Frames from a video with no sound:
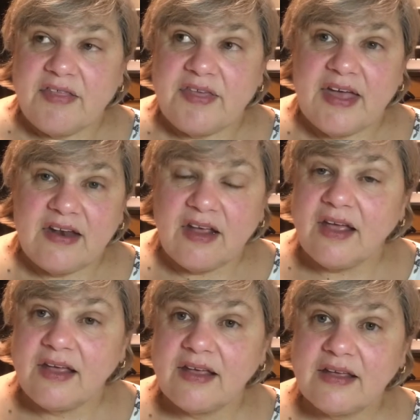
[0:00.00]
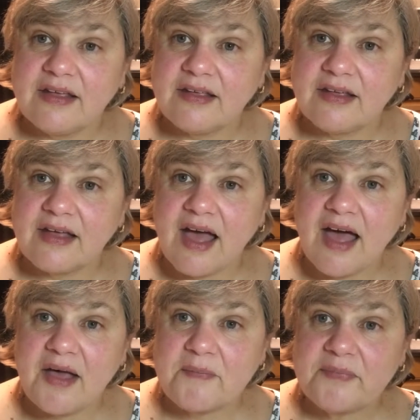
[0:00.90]
Then
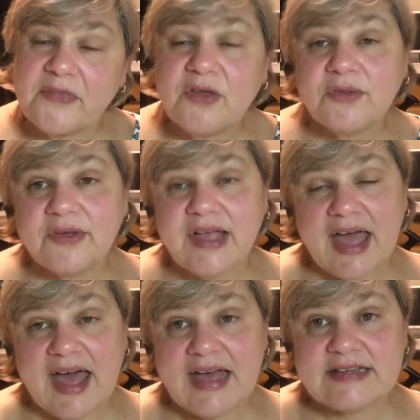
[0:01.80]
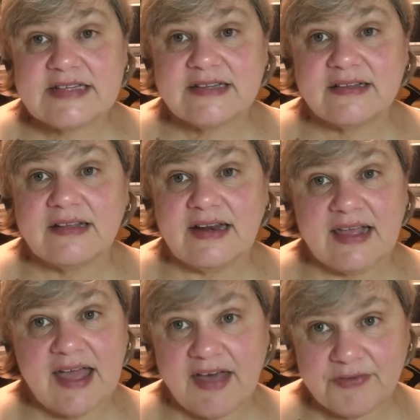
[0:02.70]
you look at Lady
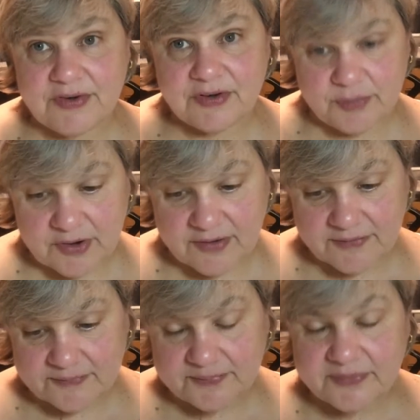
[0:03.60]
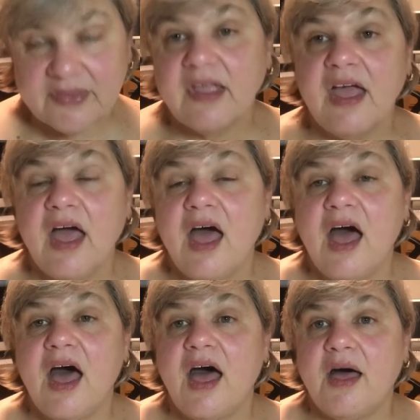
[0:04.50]
Catherine de Burgh.
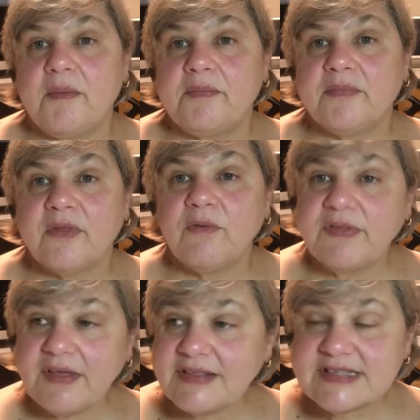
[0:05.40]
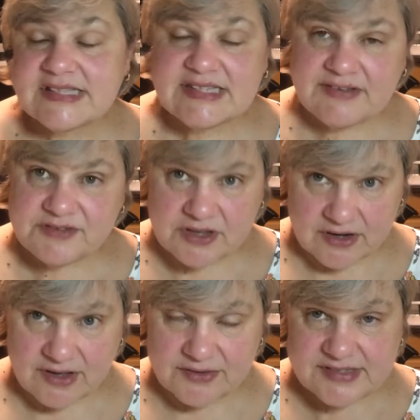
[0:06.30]
One thing that Steve
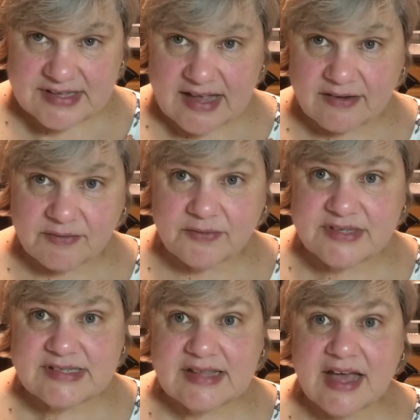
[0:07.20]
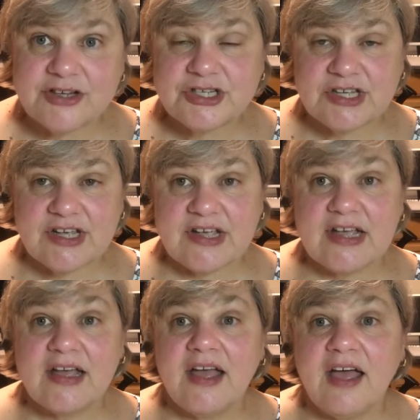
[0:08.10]
Donoghue said was that
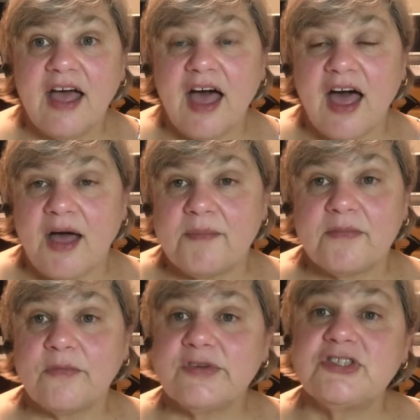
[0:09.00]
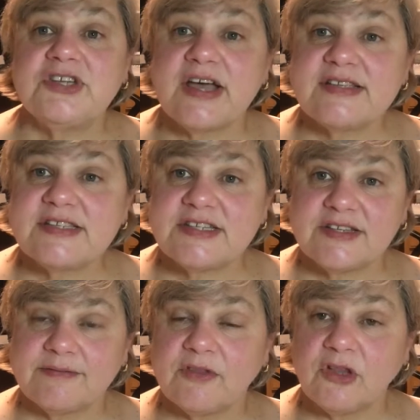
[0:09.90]
she was just
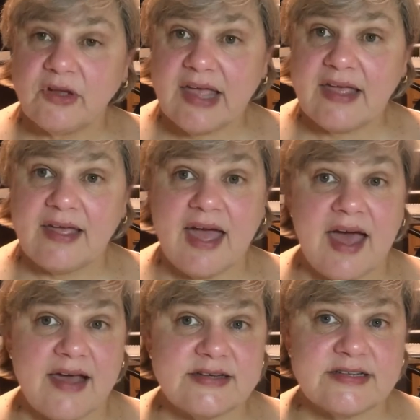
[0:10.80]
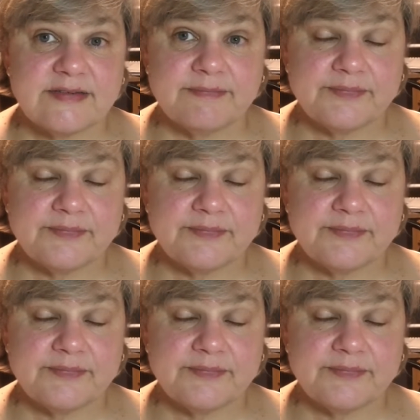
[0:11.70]
looking at